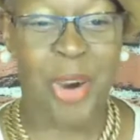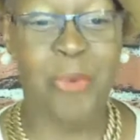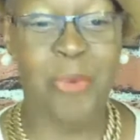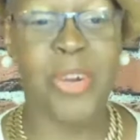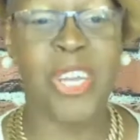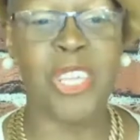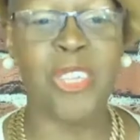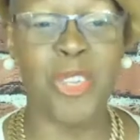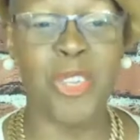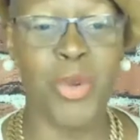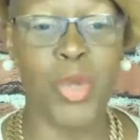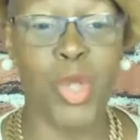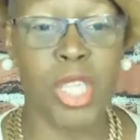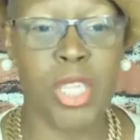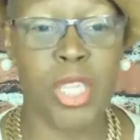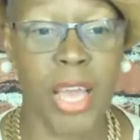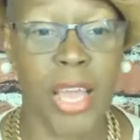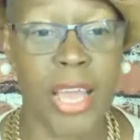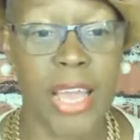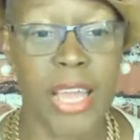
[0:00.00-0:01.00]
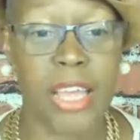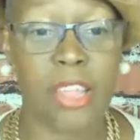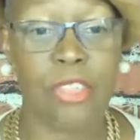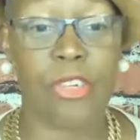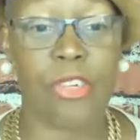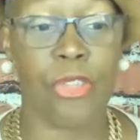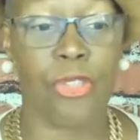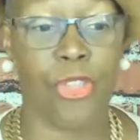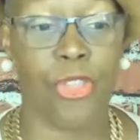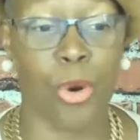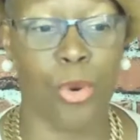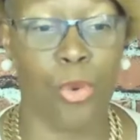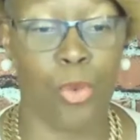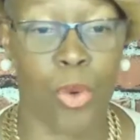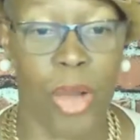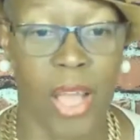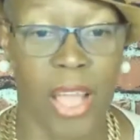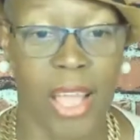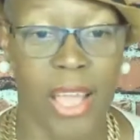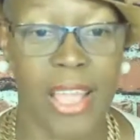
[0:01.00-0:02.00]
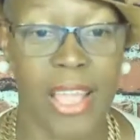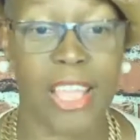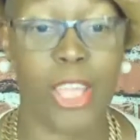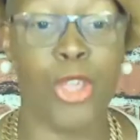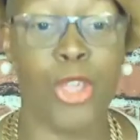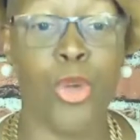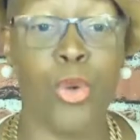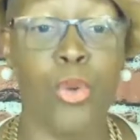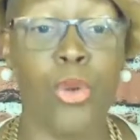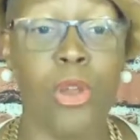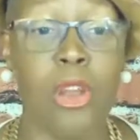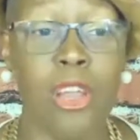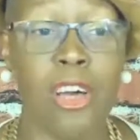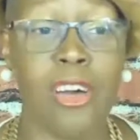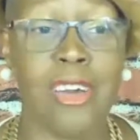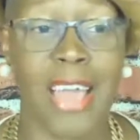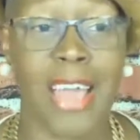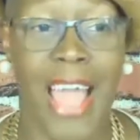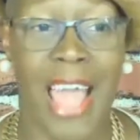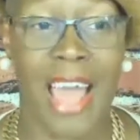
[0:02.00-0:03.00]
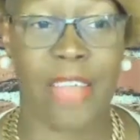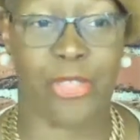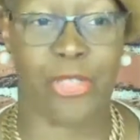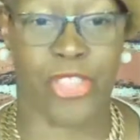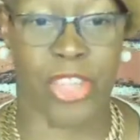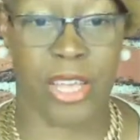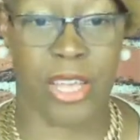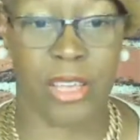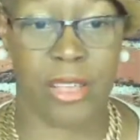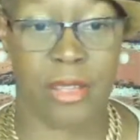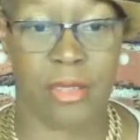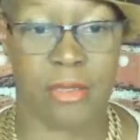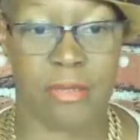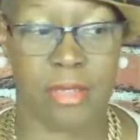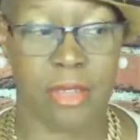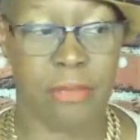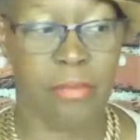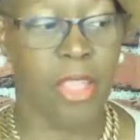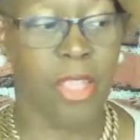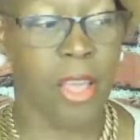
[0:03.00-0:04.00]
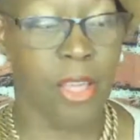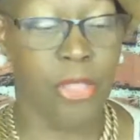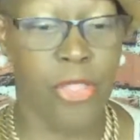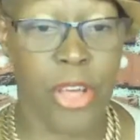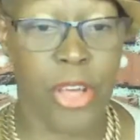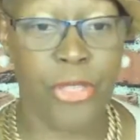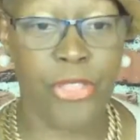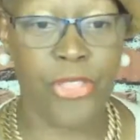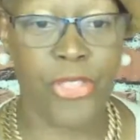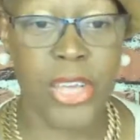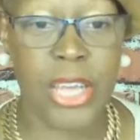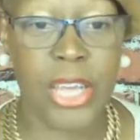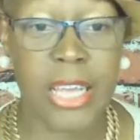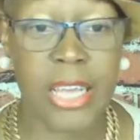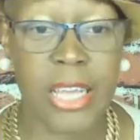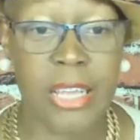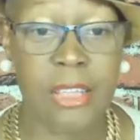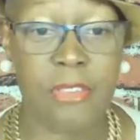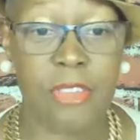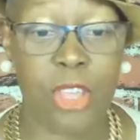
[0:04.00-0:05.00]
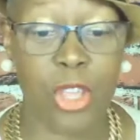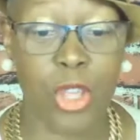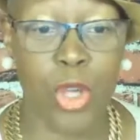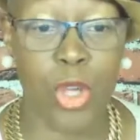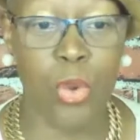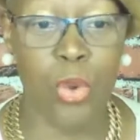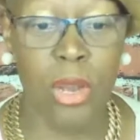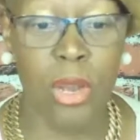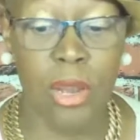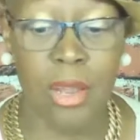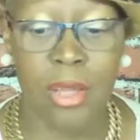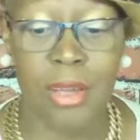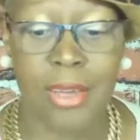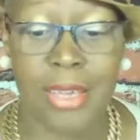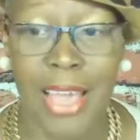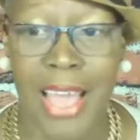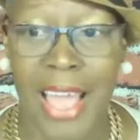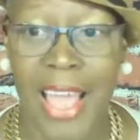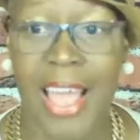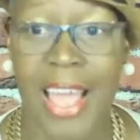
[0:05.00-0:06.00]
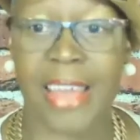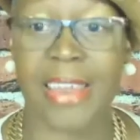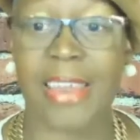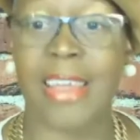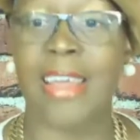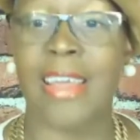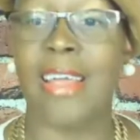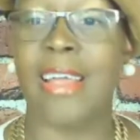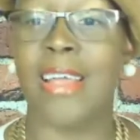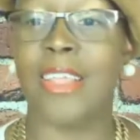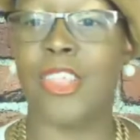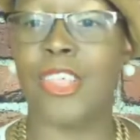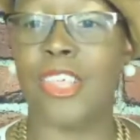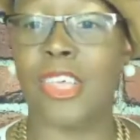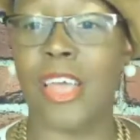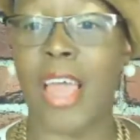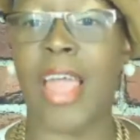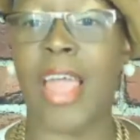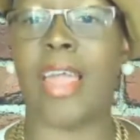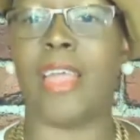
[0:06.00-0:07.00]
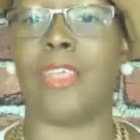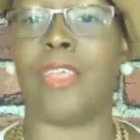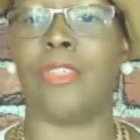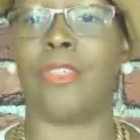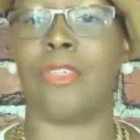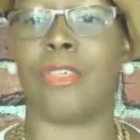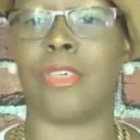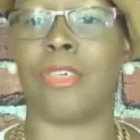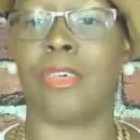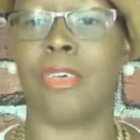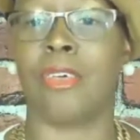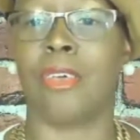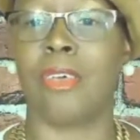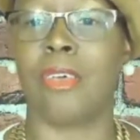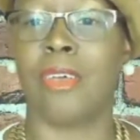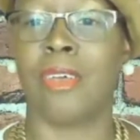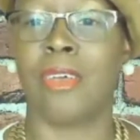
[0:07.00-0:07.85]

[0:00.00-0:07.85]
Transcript: When you change the way you look at things, the things you look at change.